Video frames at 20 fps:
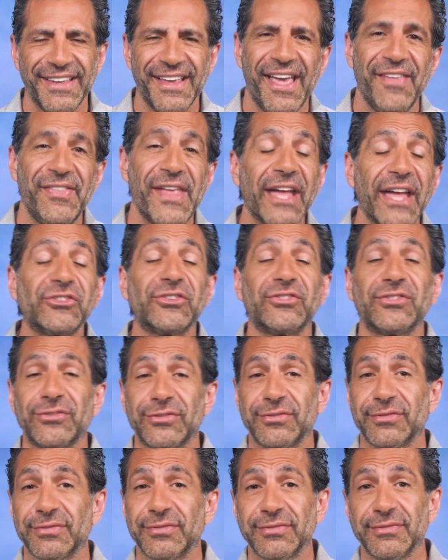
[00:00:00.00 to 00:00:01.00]
And
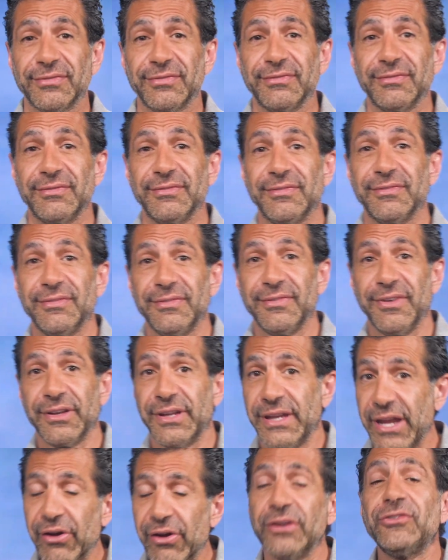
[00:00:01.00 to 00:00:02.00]
that's a
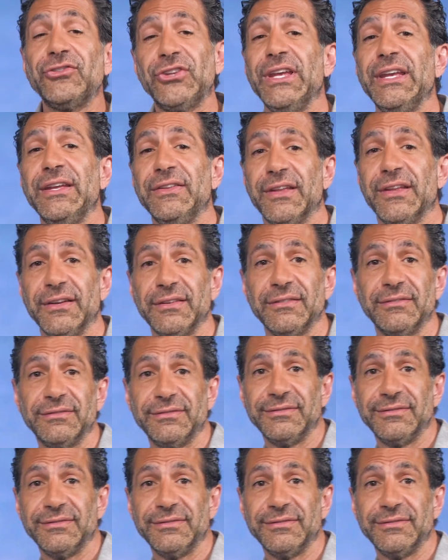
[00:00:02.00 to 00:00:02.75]
guarantee that